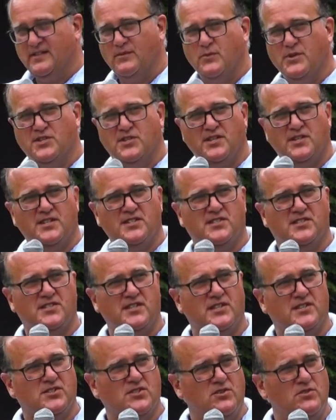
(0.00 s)
which is
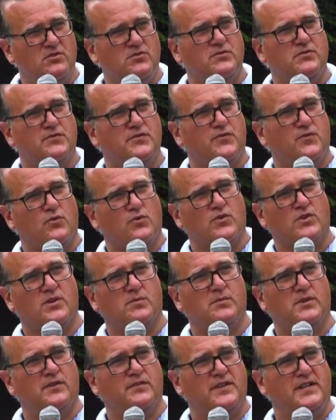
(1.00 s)
its own
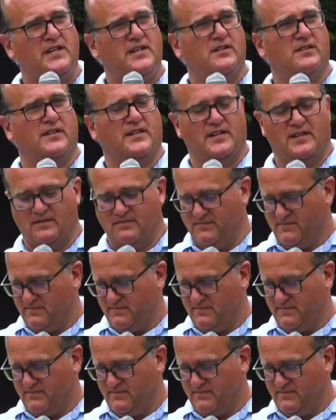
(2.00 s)
form of healing,